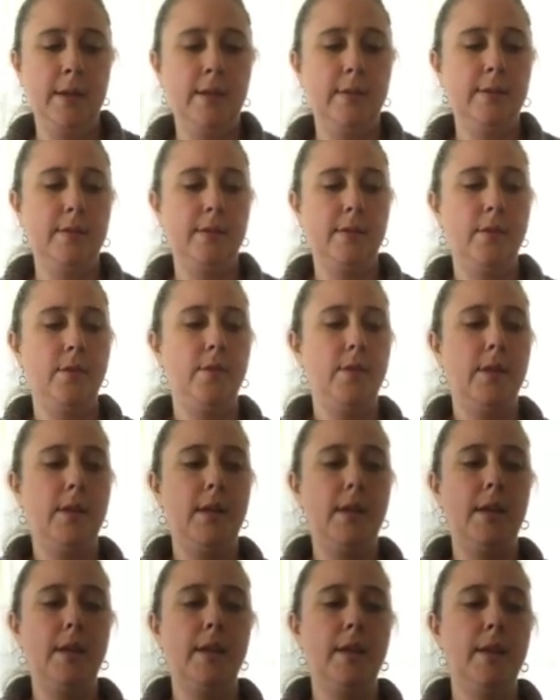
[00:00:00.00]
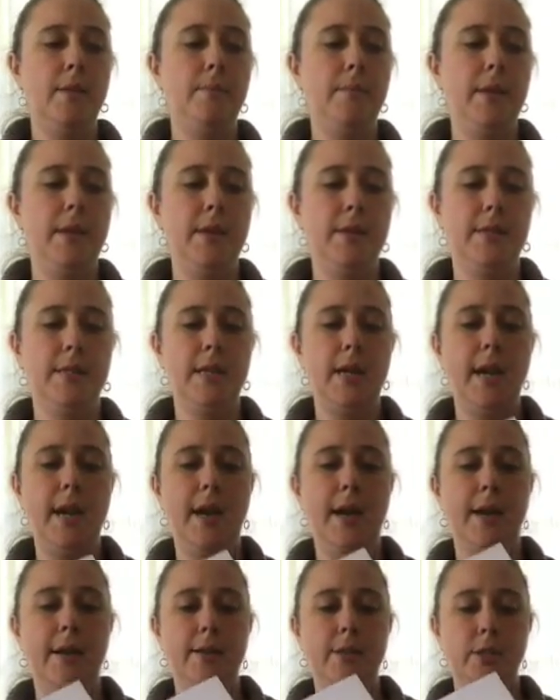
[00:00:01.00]
so that it can be
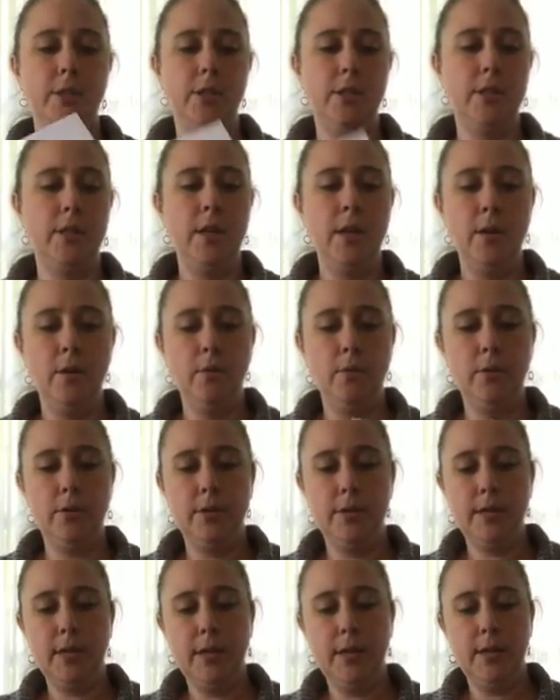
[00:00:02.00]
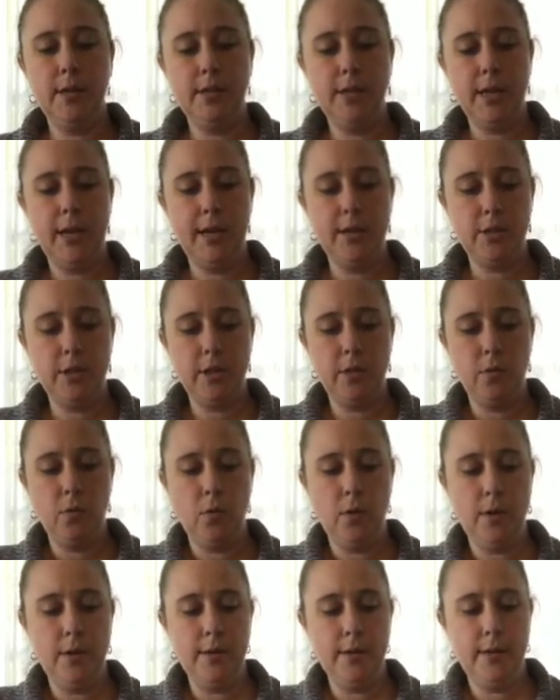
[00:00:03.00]
attached. We're just going to attach it
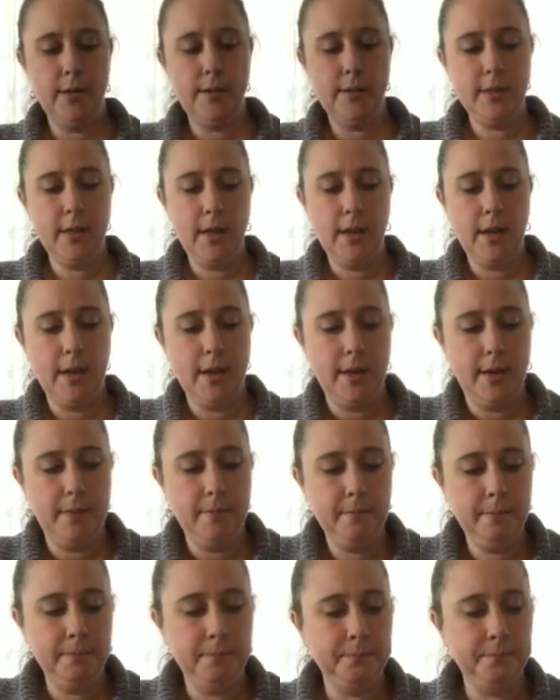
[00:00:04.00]
one at a time